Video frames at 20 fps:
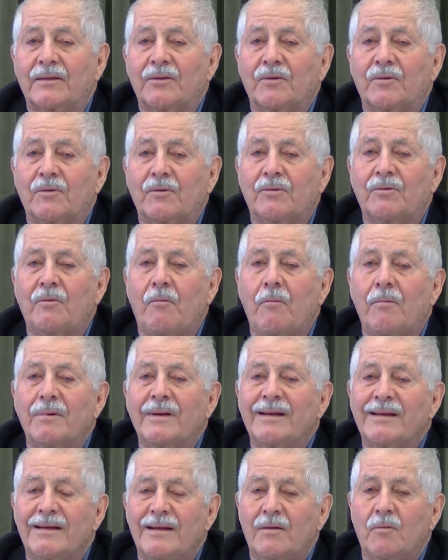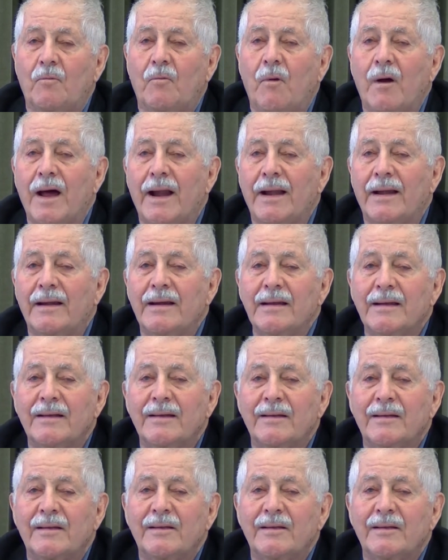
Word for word: know one